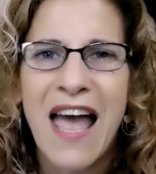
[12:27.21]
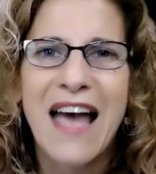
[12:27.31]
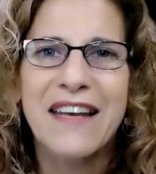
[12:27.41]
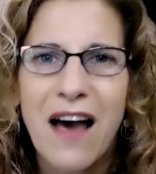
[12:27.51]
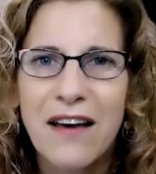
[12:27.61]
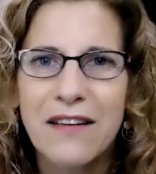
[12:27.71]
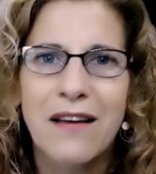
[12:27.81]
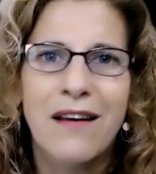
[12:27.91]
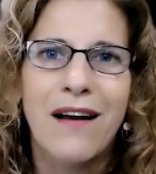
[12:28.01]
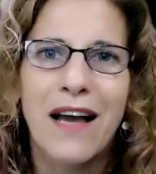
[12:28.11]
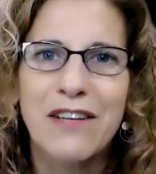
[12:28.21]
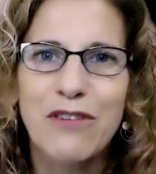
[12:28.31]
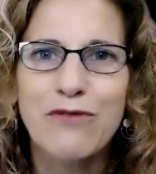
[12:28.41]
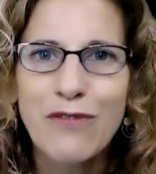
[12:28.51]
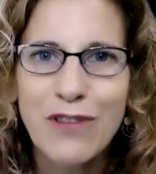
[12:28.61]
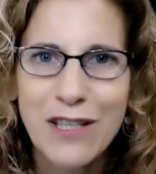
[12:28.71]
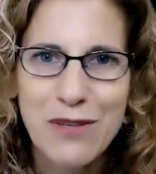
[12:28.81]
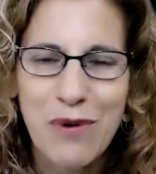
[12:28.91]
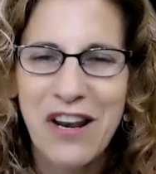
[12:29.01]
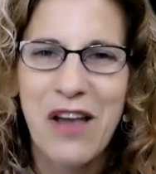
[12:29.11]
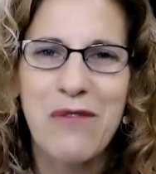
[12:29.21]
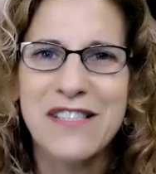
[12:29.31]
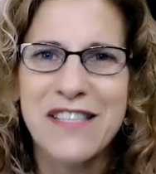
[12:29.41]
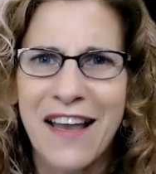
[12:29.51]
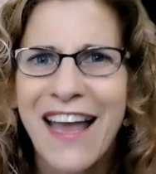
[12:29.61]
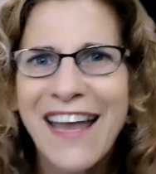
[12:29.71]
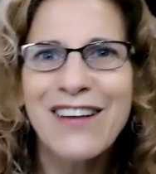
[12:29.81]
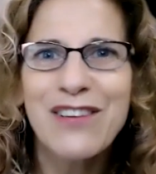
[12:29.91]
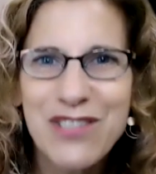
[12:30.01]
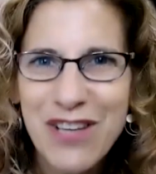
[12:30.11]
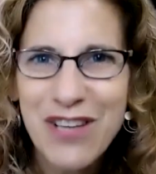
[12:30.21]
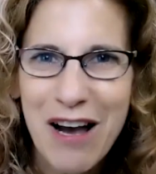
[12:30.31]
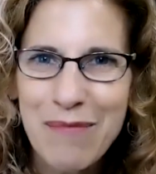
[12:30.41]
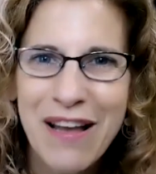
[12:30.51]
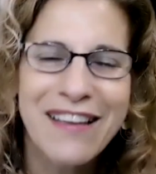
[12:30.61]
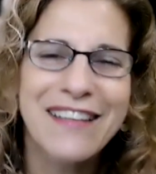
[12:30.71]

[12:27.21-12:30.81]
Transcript: and not kind of a frivolous one. I always say, hey, good job.